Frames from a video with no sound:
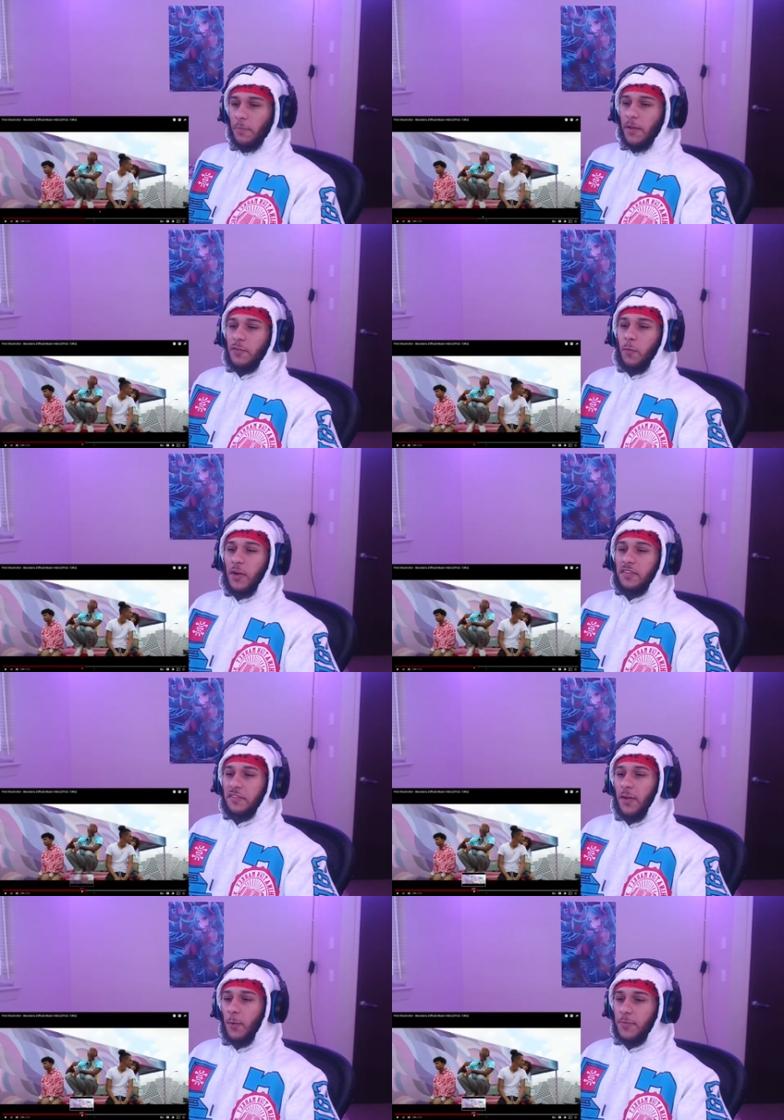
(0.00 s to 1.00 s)
His voice
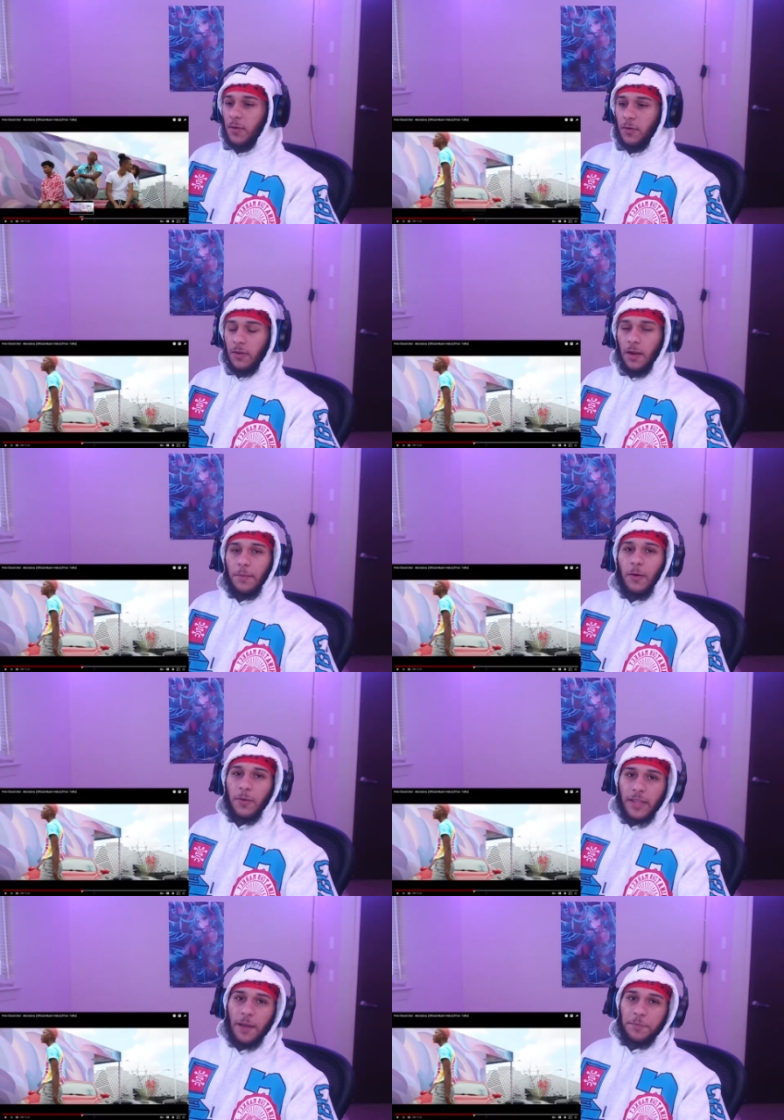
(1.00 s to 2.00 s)
is dope though. I'm not
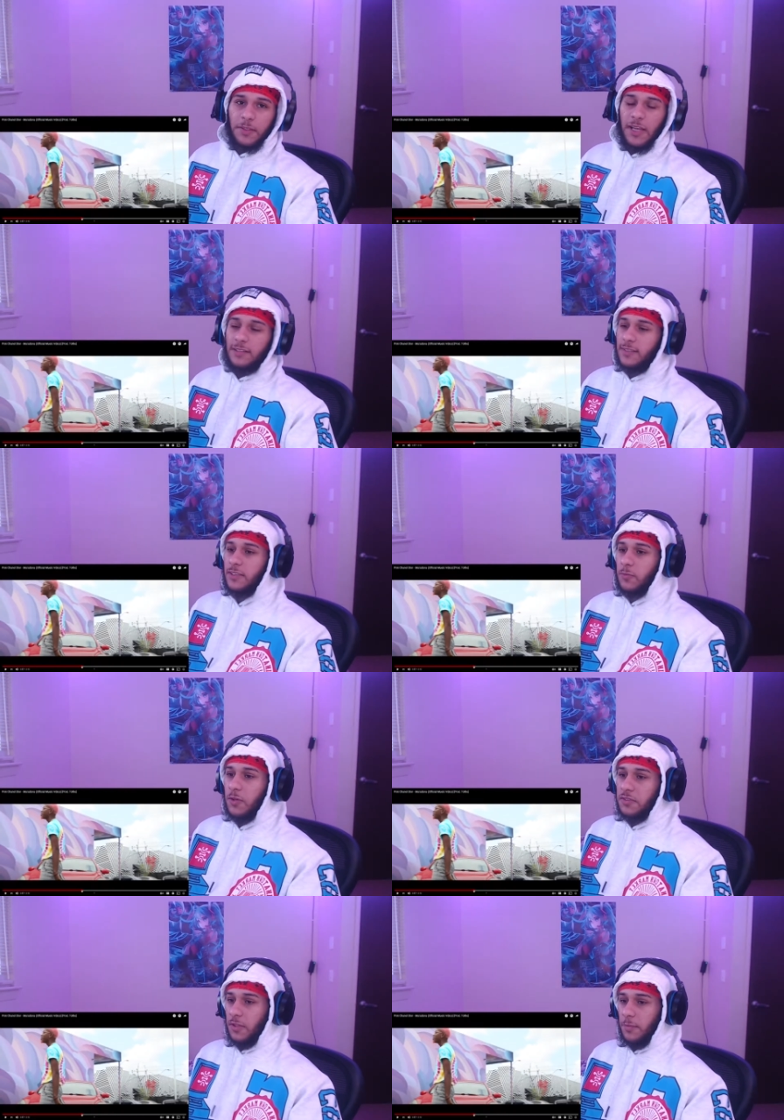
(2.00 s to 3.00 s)
gonna cap. He has a nice
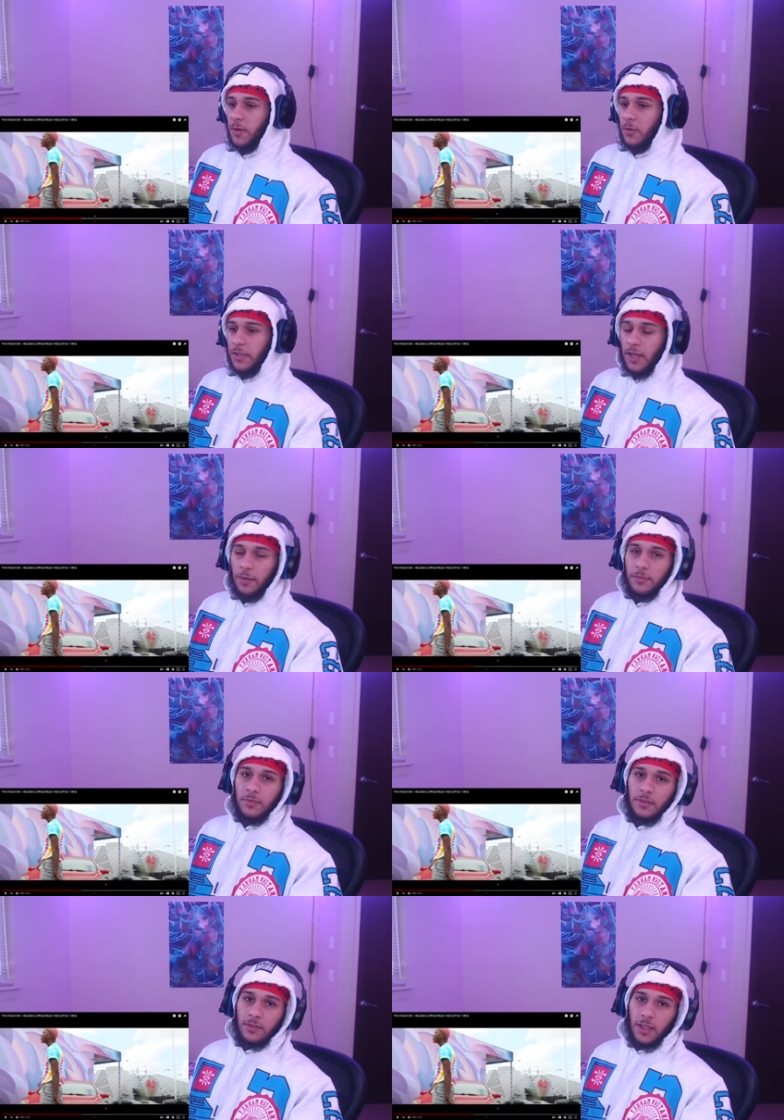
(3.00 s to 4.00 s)
voice though. I'm not gonna cap.
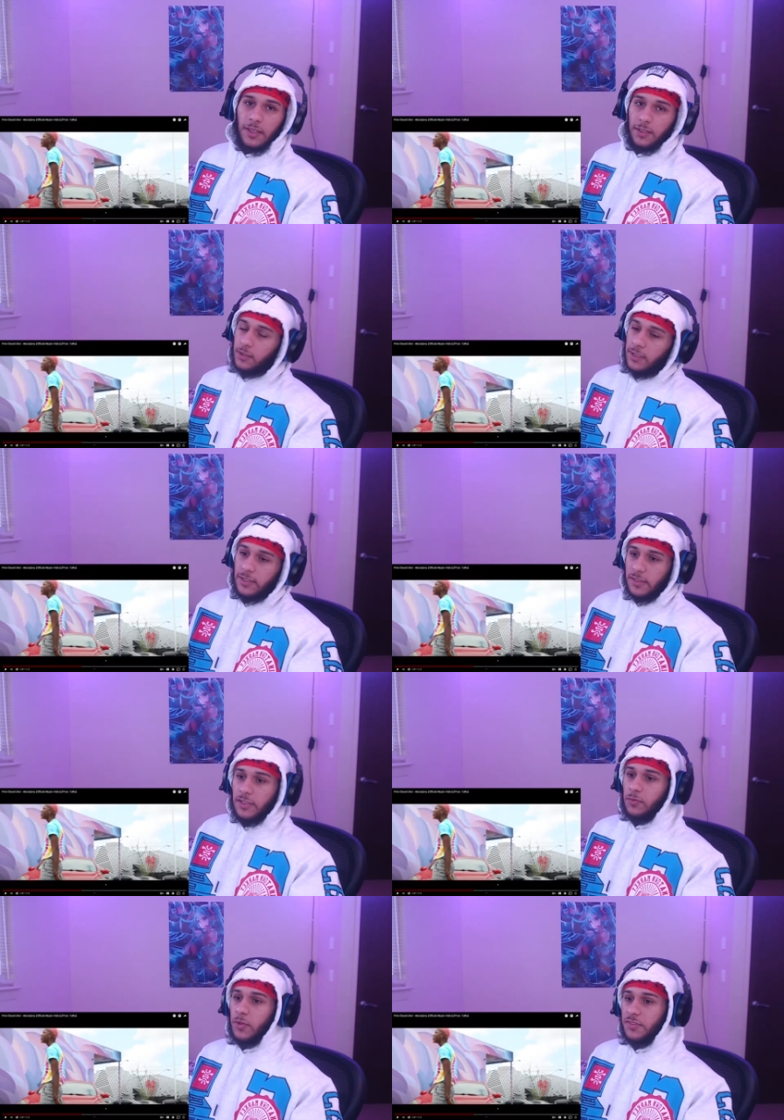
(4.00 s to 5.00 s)
Like, he has
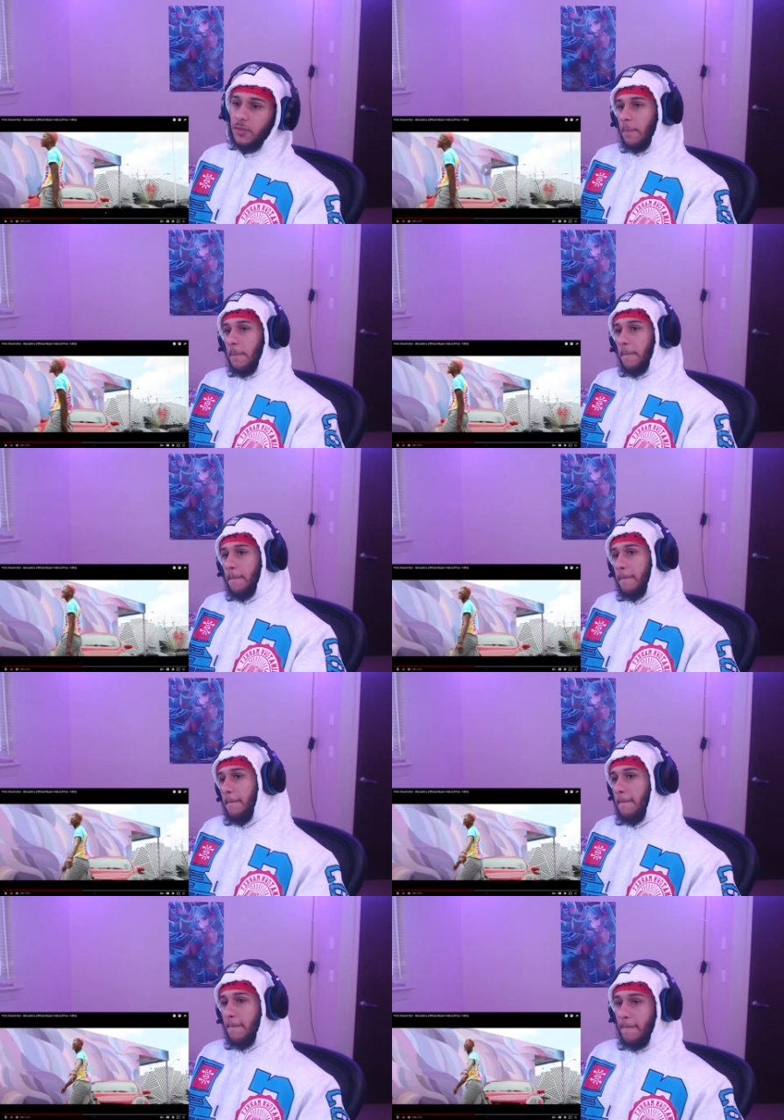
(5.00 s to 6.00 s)
nice voice though. Bitch, can't
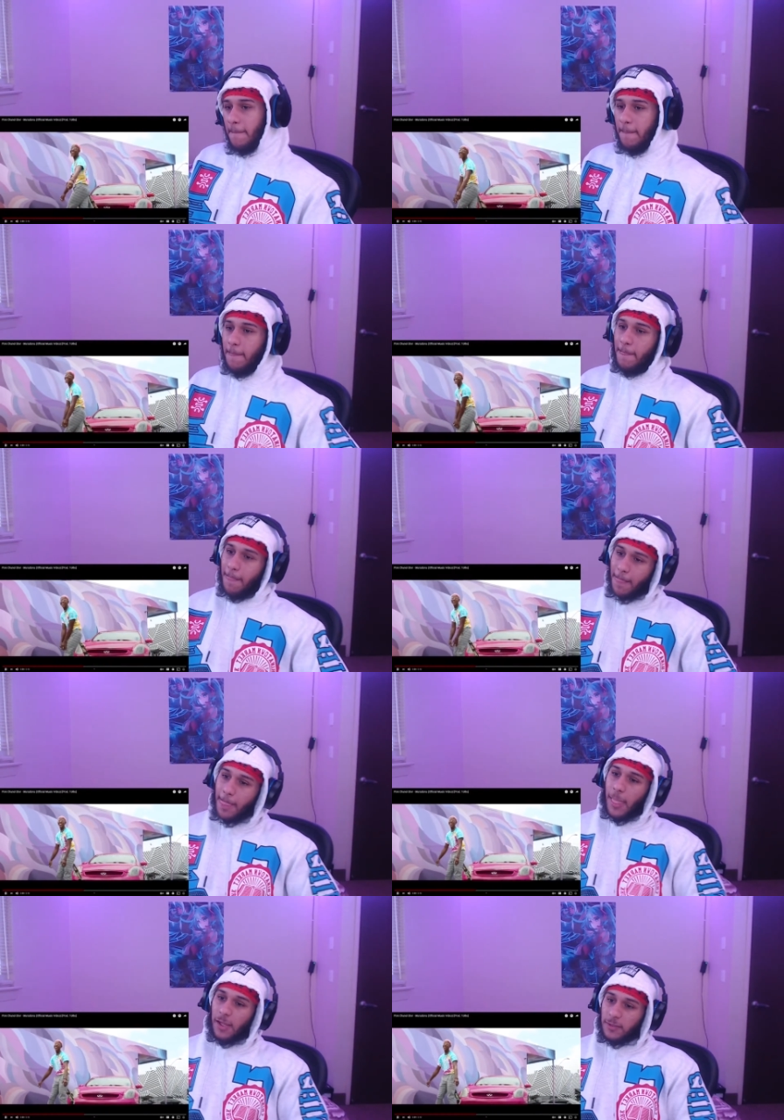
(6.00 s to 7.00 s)
even be mad, I got lean in
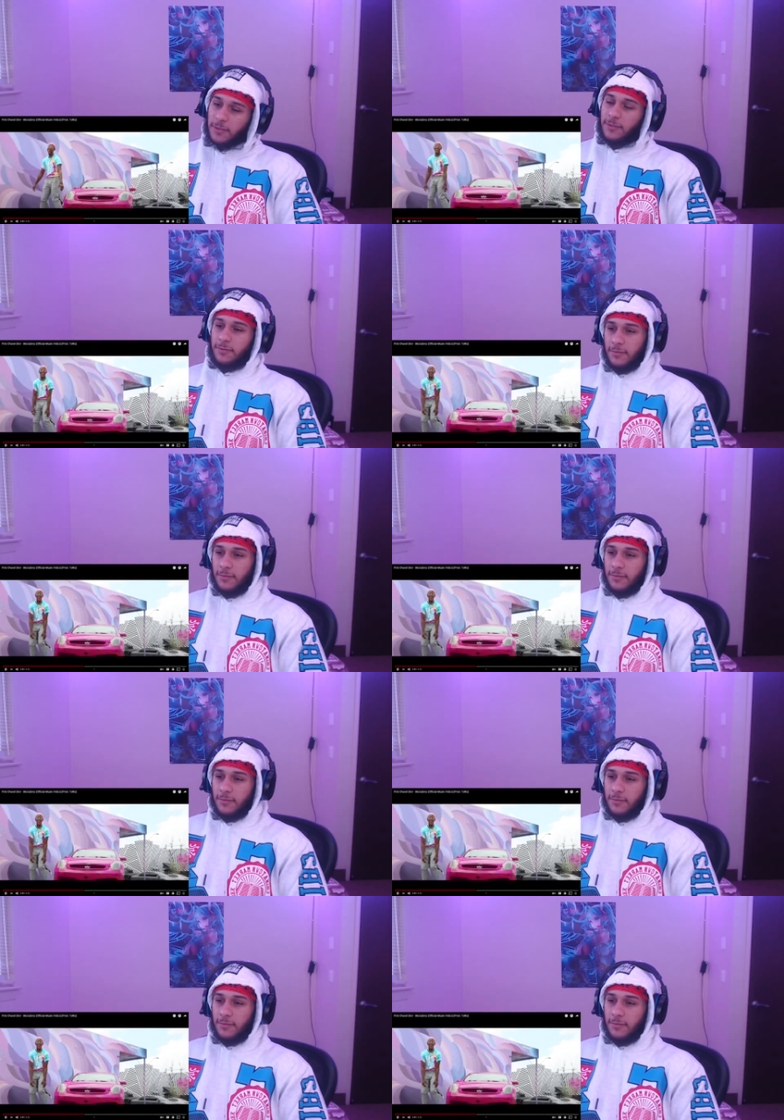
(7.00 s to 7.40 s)
my system.